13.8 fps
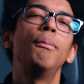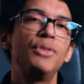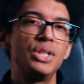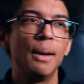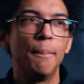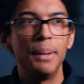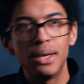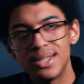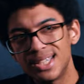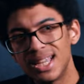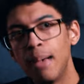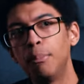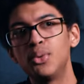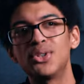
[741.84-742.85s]
obviously, a bigger
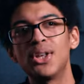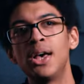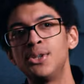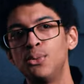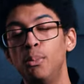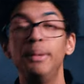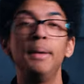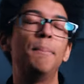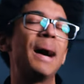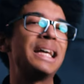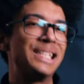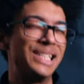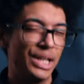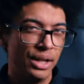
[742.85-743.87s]
sample size would be
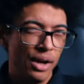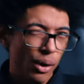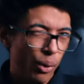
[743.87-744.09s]
better,